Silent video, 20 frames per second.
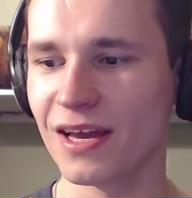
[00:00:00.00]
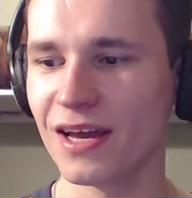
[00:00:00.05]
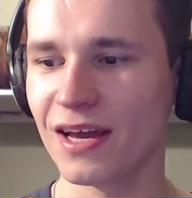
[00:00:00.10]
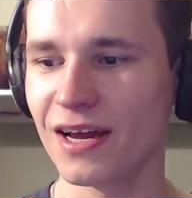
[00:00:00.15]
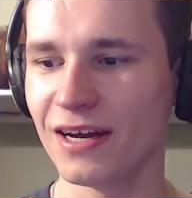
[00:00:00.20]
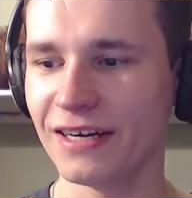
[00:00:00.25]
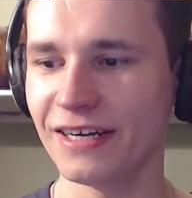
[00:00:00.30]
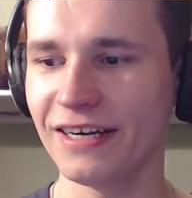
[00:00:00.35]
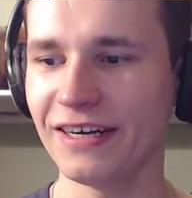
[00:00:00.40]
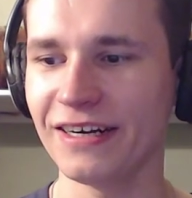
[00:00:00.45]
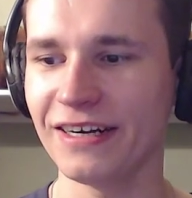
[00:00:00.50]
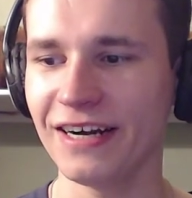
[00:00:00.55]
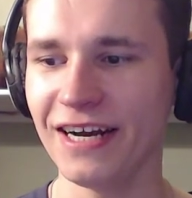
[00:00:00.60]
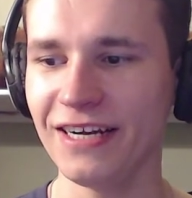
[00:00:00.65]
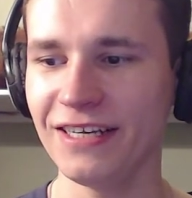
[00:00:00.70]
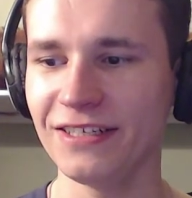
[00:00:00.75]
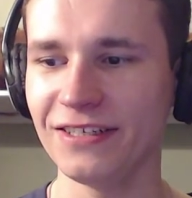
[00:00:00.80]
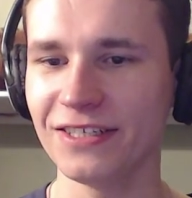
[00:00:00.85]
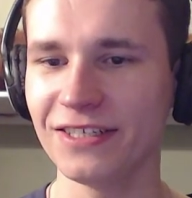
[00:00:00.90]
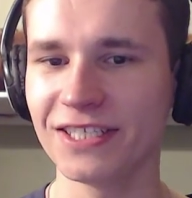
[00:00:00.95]

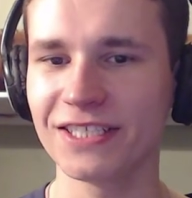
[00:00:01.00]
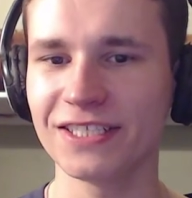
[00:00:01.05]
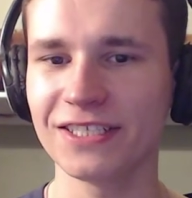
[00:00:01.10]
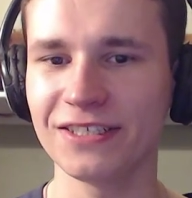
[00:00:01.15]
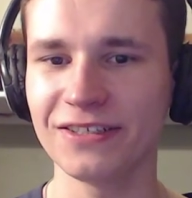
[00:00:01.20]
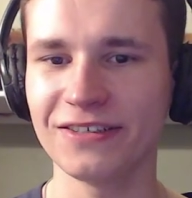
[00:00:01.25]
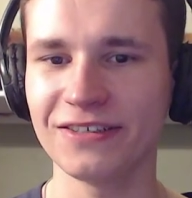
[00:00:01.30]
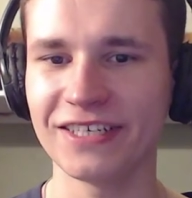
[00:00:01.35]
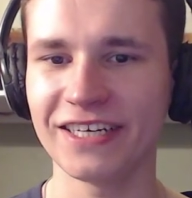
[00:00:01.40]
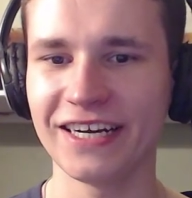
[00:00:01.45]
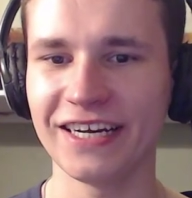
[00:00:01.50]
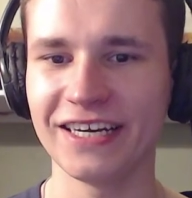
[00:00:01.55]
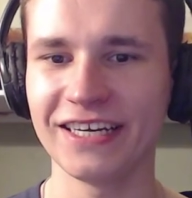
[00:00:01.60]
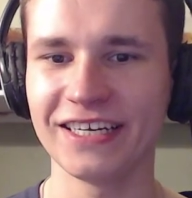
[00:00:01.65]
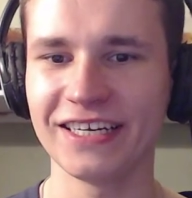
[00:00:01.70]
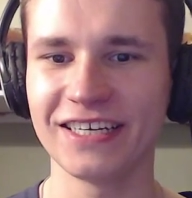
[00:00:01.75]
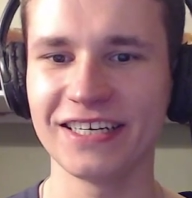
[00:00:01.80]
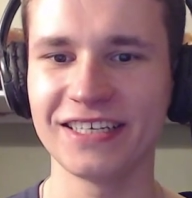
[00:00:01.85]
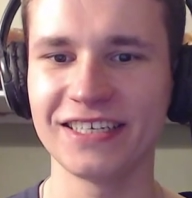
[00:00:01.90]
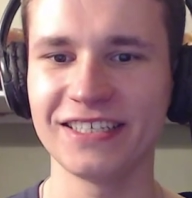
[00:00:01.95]
rewrite your story
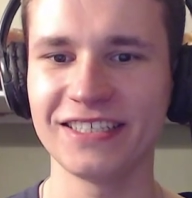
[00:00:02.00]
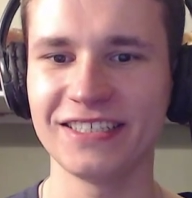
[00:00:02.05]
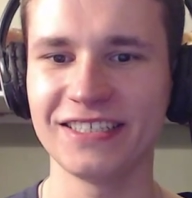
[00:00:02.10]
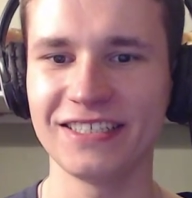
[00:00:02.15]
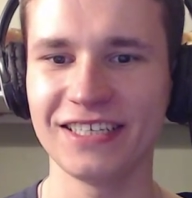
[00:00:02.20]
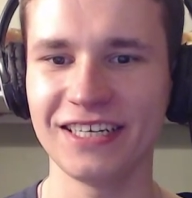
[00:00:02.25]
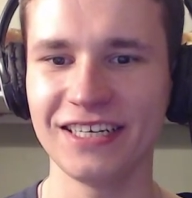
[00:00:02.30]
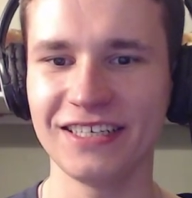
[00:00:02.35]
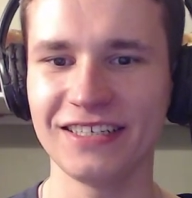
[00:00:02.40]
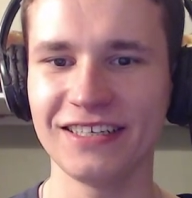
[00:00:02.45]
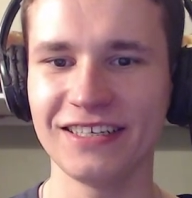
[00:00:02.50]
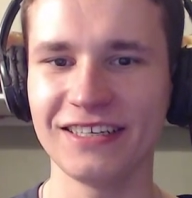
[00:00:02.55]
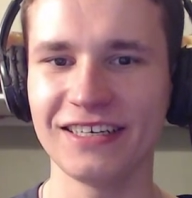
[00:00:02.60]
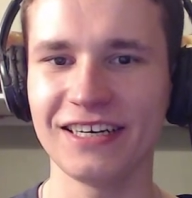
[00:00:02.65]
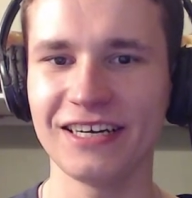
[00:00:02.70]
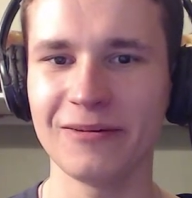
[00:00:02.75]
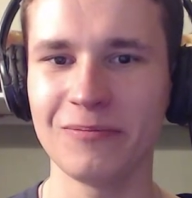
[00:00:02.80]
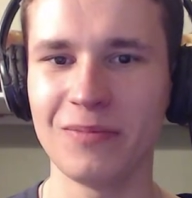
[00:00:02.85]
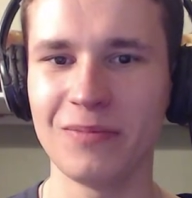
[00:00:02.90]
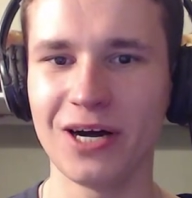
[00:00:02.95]
tell
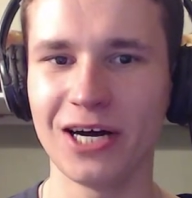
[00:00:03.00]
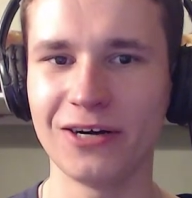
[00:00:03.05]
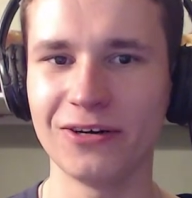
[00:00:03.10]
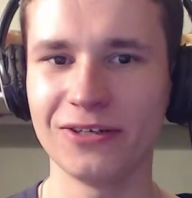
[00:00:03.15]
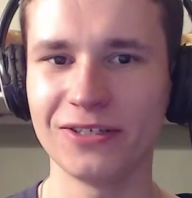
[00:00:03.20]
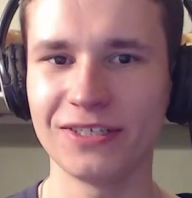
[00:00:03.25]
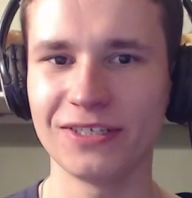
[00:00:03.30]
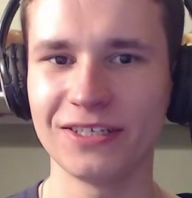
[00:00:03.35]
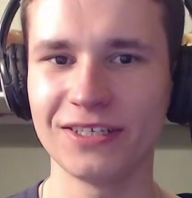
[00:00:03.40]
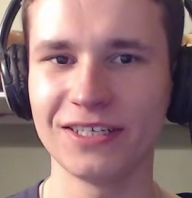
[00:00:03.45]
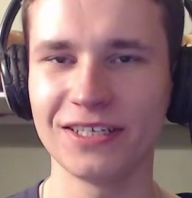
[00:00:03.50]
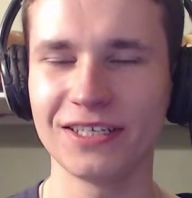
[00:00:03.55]
about